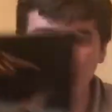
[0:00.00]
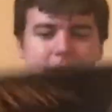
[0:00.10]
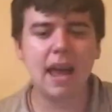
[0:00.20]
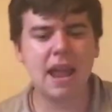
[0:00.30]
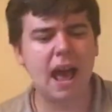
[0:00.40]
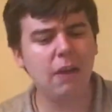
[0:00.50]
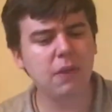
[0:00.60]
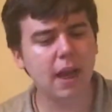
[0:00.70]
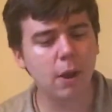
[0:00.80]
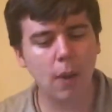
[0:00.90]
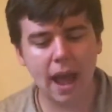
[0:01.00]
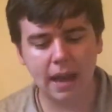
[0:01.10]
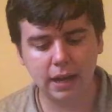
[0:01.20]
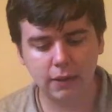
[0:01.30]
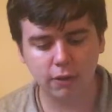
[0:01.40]
Again, I don't think I know
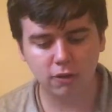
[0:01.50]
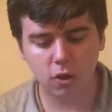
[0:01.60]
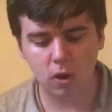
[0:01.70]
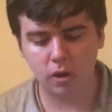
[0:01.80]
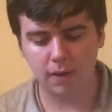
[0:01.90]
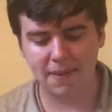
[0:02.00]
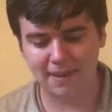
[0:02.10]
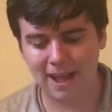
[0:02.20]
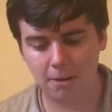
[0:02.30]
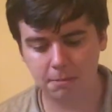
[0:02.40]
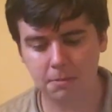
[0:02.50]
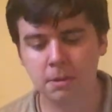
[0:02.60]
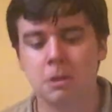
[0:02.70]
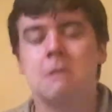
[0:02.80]
any of the songs on this album,